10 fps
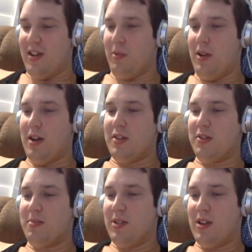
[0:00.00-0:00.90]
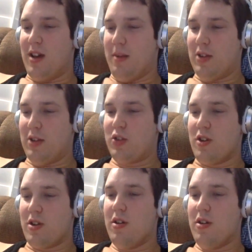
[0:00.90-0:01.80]
was, but I'm not
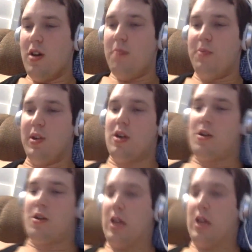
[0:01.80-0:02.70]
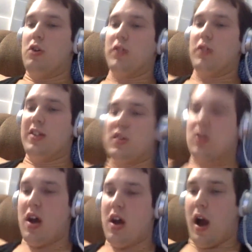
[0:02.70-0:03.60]
sure. But he goes on to
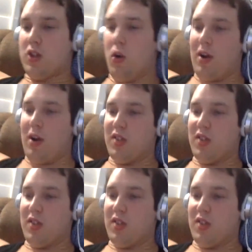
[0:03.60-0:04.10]
say, I don't want to say